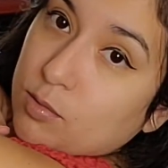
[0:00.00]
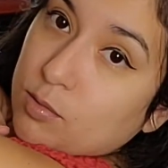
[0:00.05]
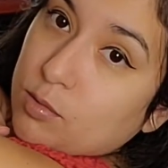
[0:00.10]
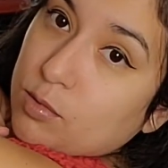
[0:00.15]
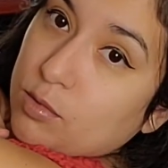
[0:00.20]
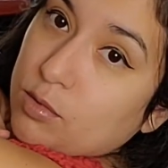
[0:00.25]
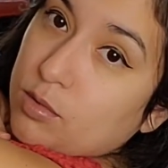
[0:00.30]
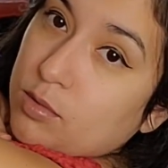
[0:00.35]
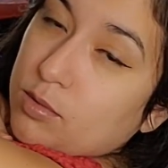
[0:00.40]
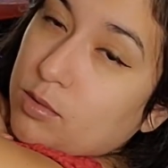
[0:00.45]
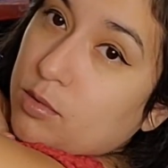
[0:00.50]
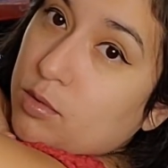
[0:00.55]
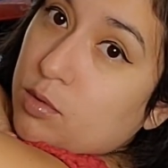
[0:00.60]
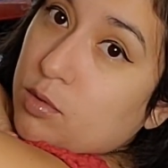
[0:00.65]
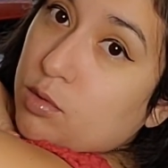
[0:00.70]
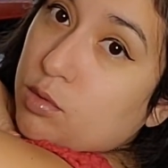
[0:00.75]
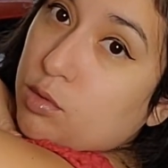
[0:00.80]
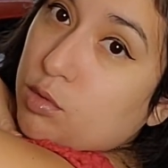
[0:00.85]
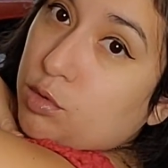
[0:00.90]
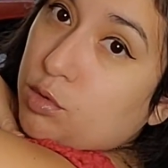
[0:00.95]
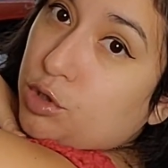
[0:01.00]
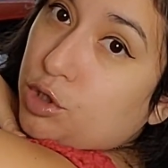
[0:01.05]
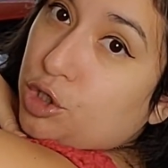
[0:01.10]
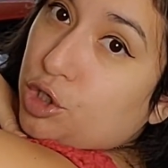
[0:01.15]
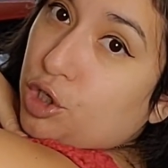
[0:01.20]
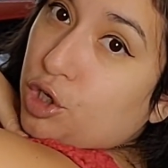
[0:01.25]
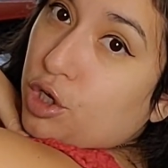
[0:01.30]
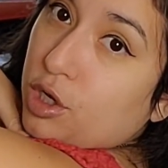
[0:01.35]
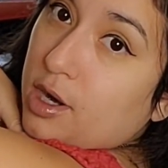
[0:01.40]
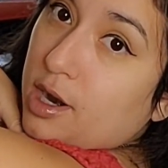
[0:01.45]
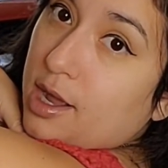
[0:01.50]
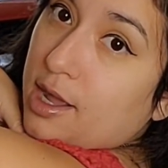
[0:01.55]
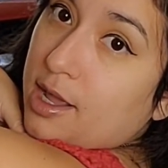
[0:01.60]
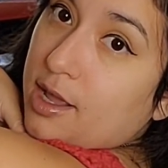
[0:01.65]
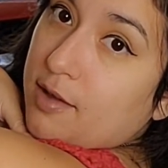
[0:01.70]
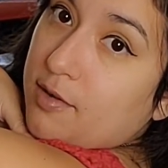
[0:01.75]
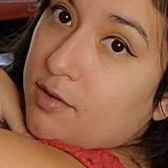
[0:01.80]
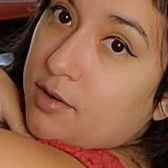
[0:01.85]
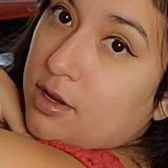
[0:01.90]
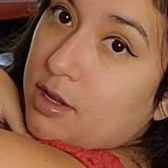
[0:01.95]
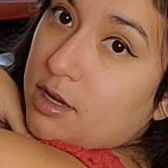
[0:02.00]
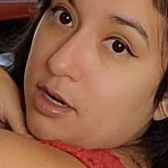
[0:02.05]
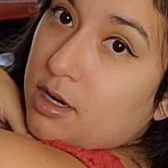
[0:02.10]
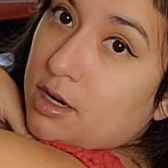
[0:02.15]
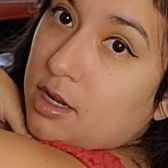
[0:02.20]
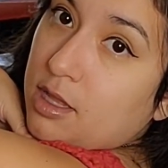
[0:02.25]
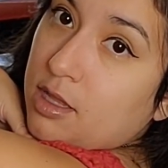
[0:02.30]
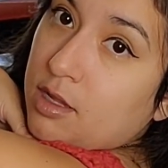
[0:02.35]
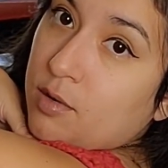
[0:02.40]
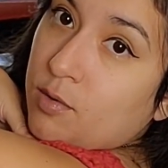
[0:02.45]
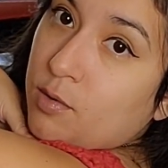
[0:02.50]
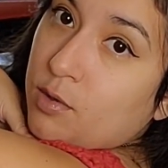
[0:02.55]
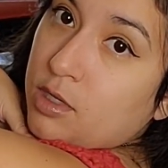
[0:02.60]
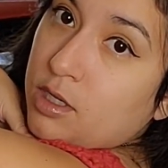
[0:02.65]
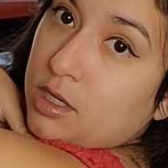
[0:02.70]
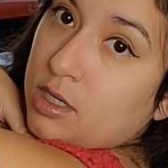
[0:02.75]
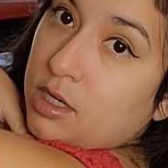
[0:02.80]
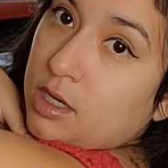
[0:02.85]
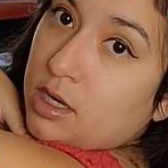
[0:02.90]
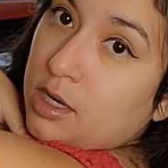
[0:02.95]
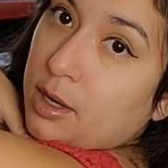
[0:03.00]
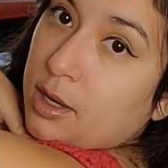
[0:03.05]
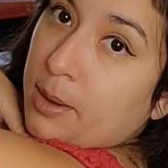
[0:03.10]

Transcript: Oh, should I have done another one?